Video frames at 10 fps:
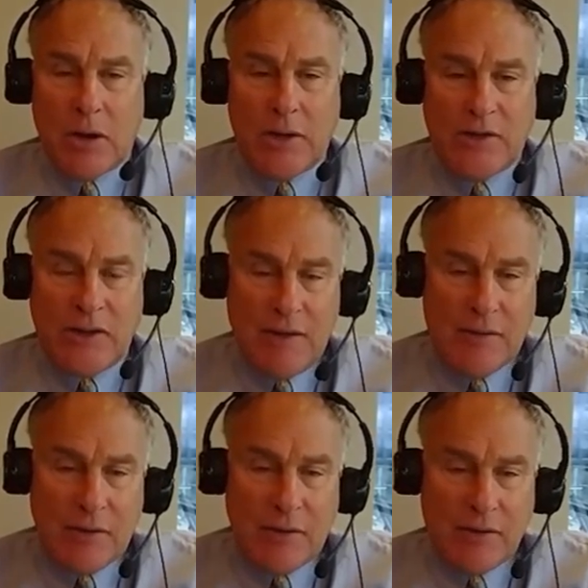are
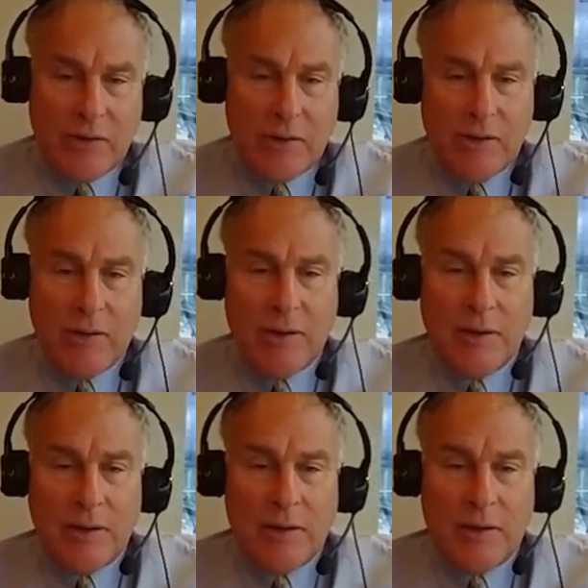savers,
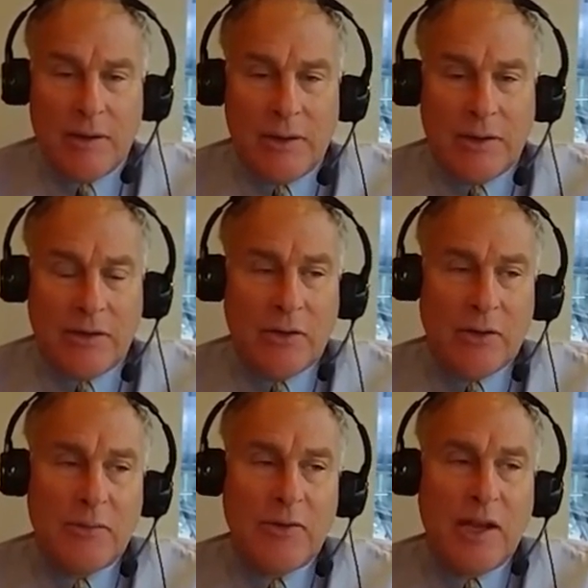the
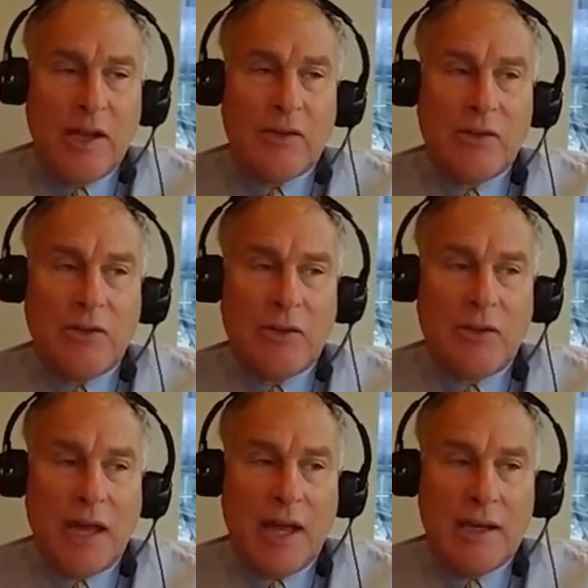circumstance
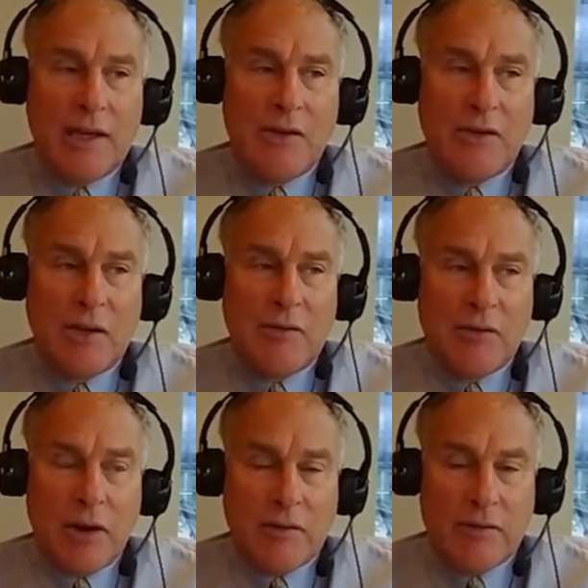that is in
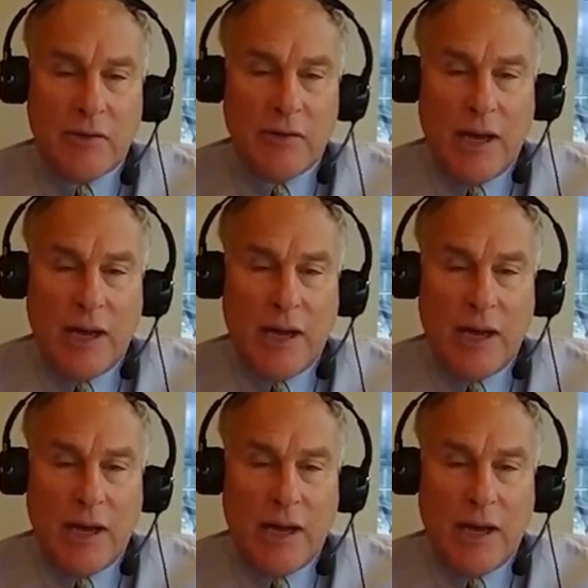front of us